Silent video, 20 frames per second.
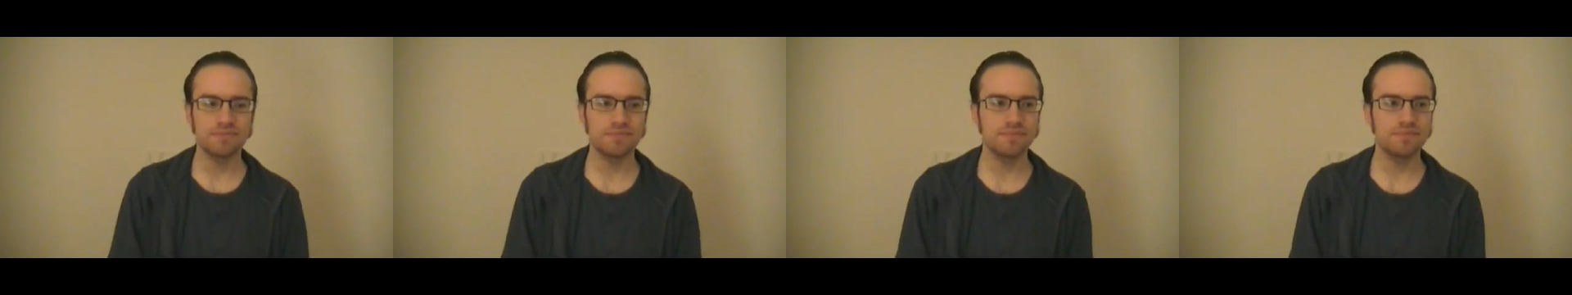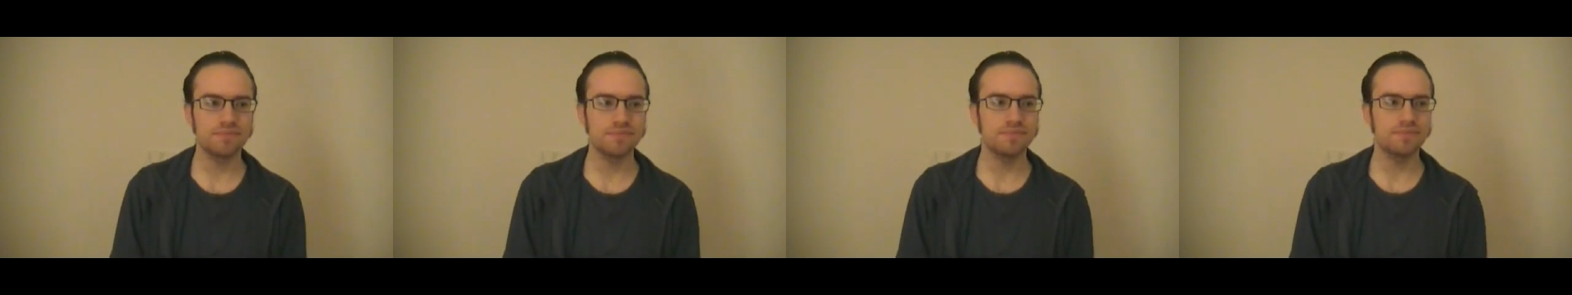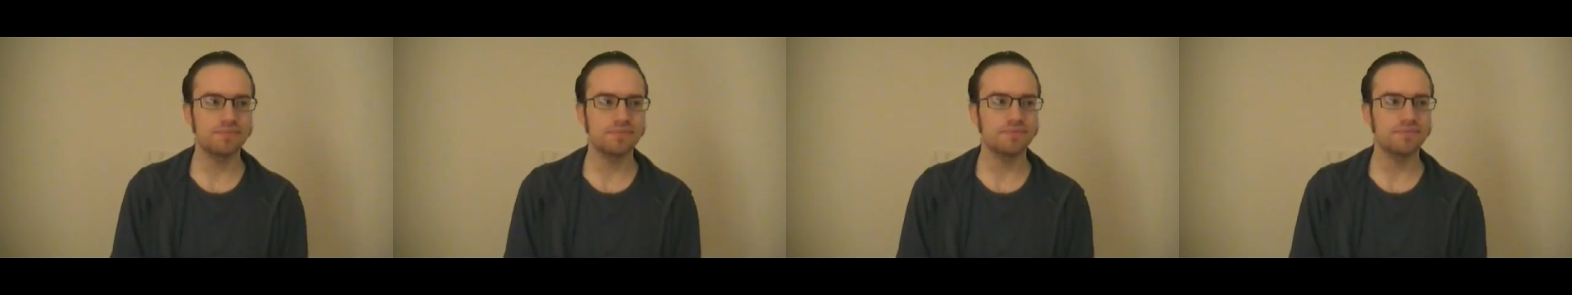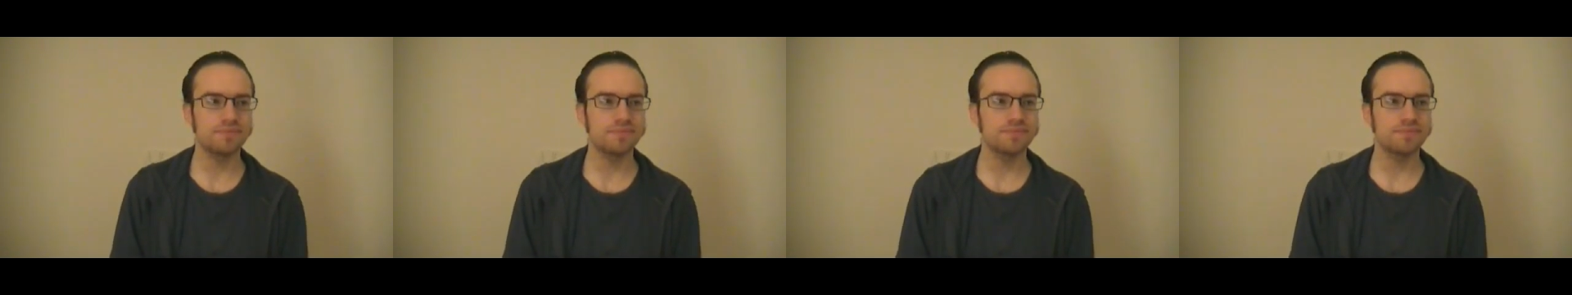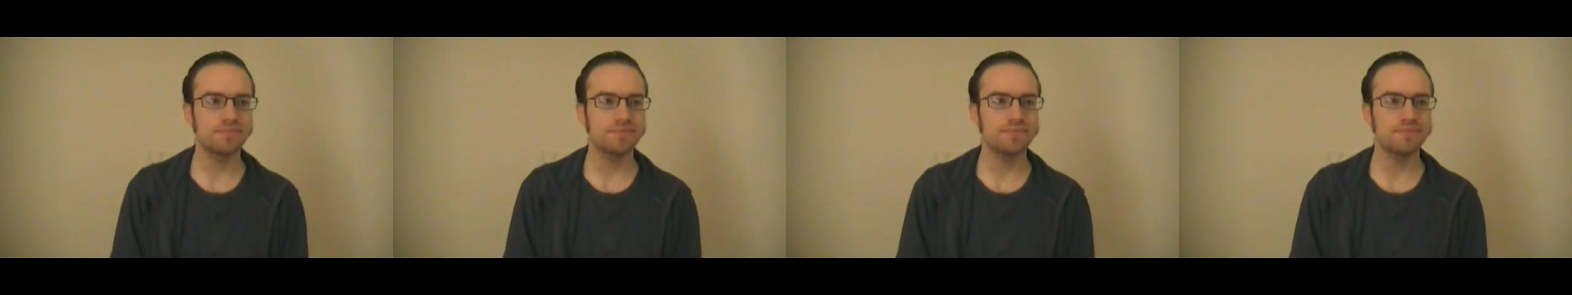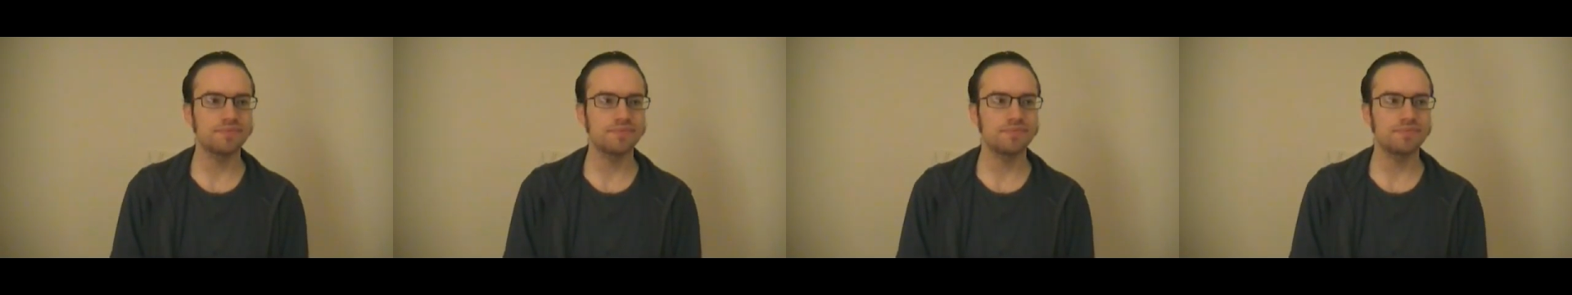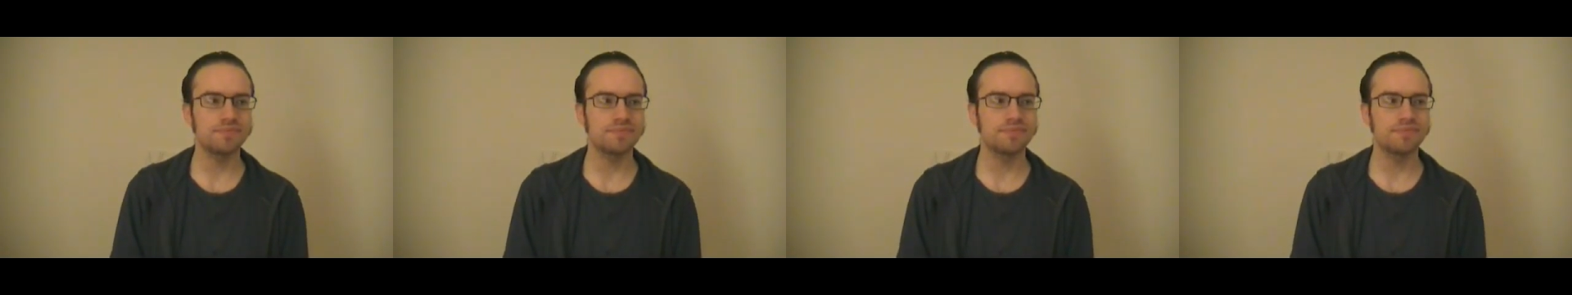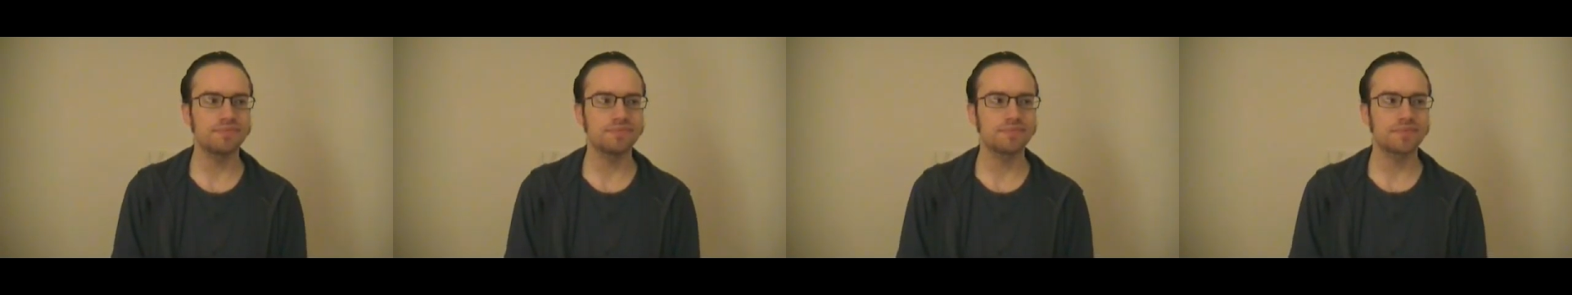
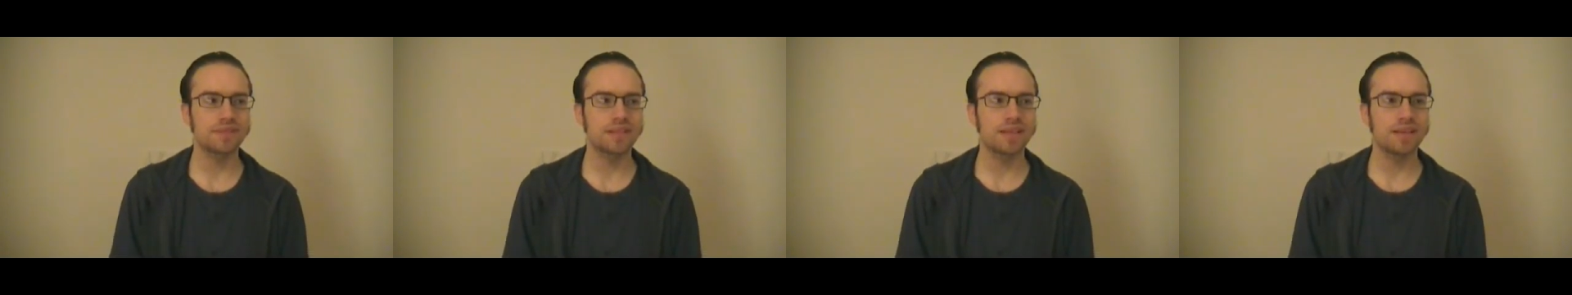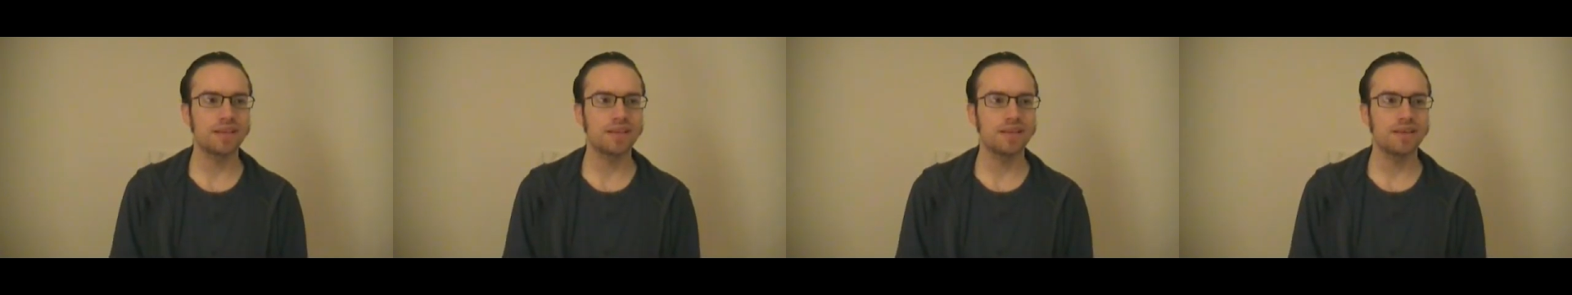(no one is talking)